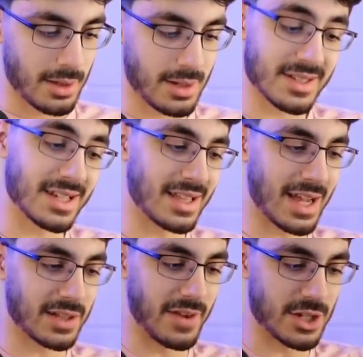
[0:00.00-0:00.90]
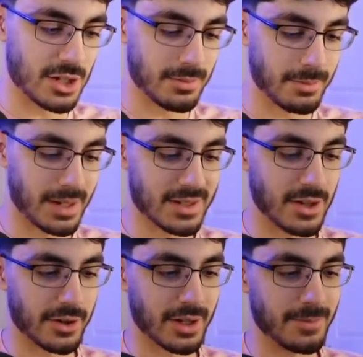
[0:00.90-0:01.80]
It doesn't get the activation, but it's
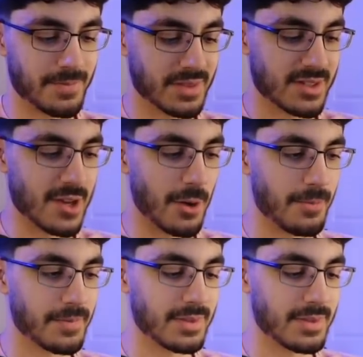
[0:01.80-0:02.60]
all good. So...